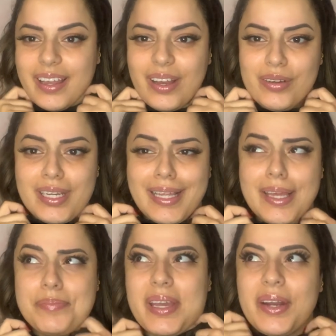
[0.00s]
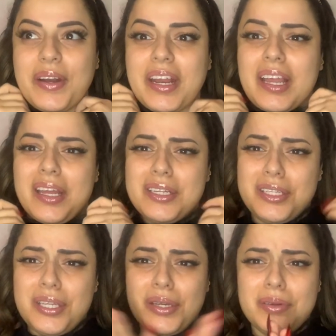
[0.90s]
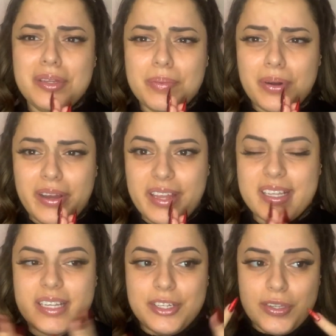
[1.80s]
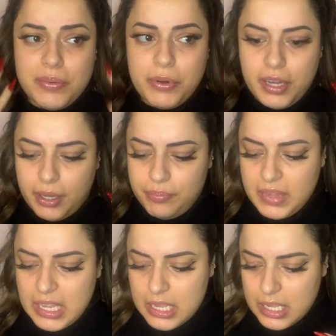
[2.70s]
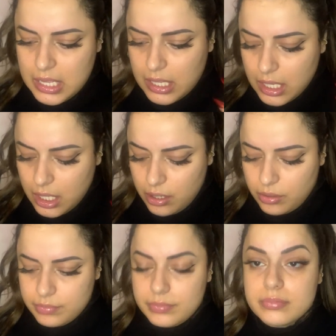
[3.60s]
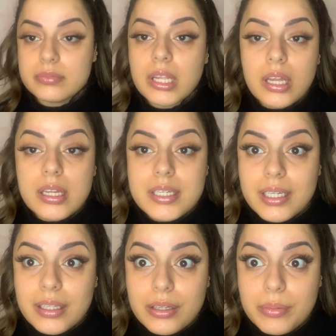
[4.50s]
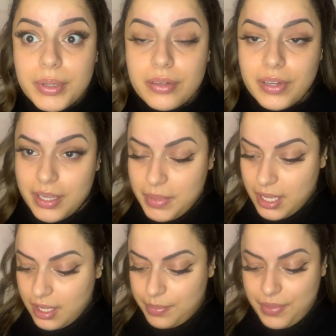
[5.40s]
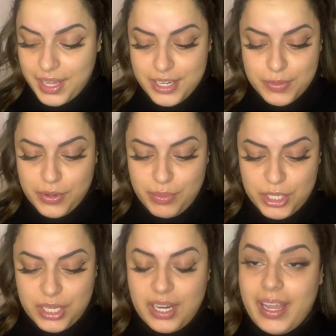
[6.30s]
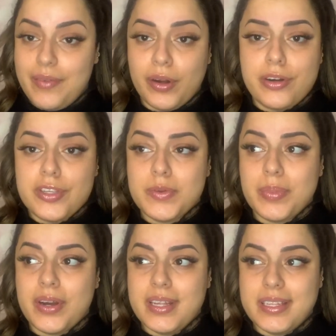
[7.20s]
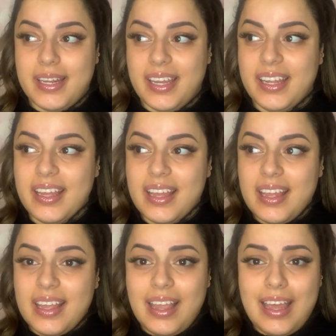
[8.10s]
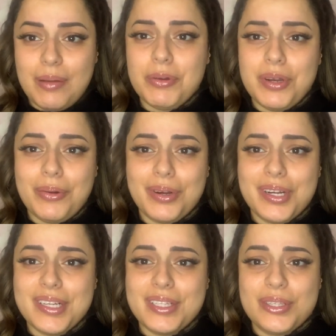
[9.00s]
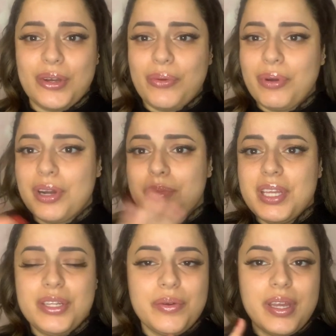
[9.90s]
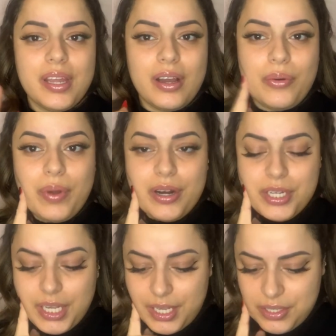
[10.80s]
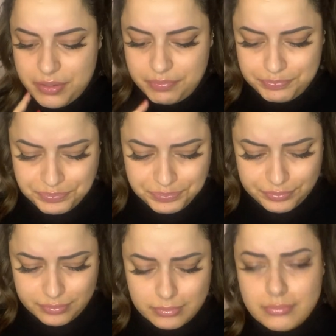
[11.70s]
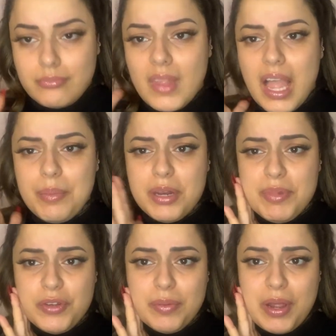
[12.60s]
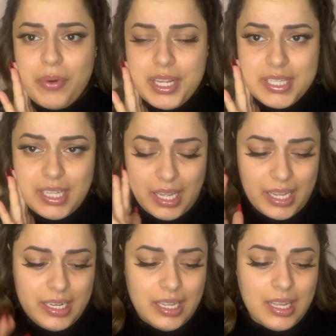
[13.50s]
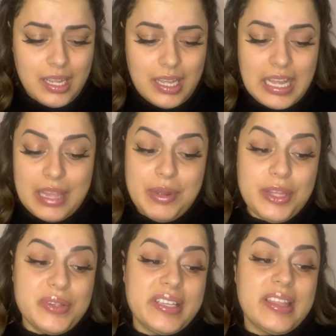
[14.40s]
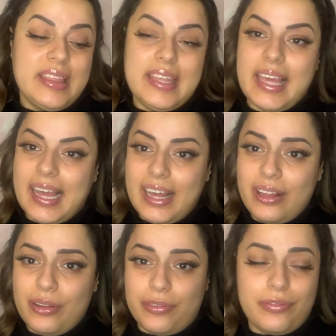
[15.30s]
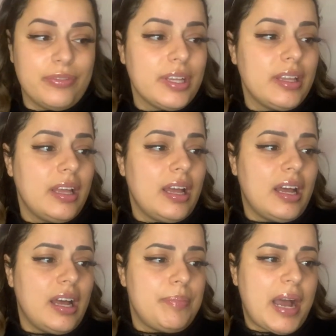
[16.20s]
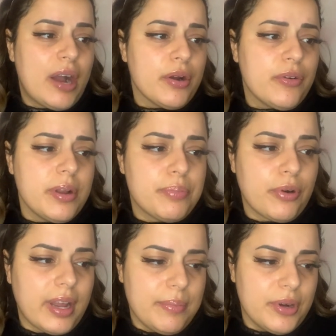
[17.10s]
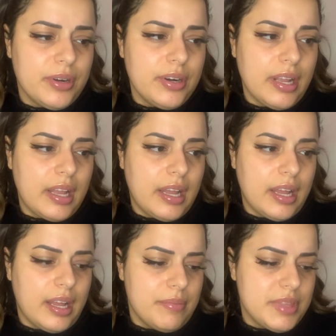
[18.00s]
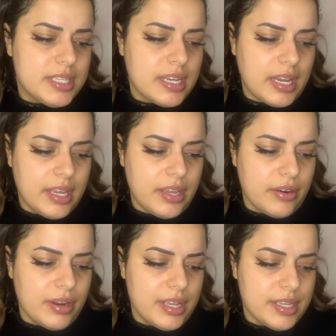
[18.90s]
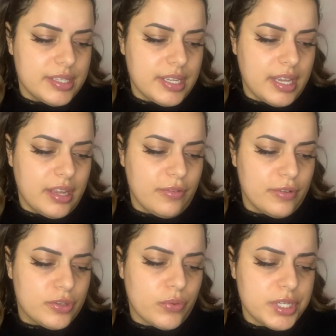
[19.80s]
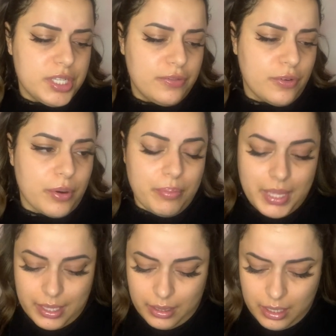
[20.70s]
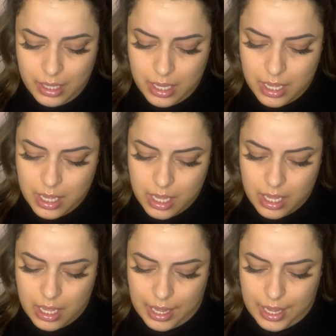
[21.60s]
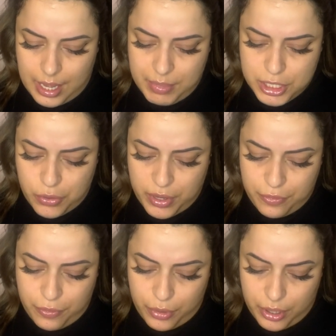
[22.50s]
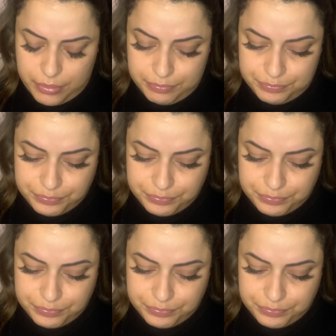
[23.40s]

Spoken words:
out and comparing two new products. I just woke up, you know, did a little bit of eye makeup. That is pretty much it. I have a Christmas party tonight and I'm going to work, so we're going to doing a wear test. I'm going to be doing my right side. I'm going to be using the e.l.f. Power Grip Primer. This guy here is in 24 mil. It's going for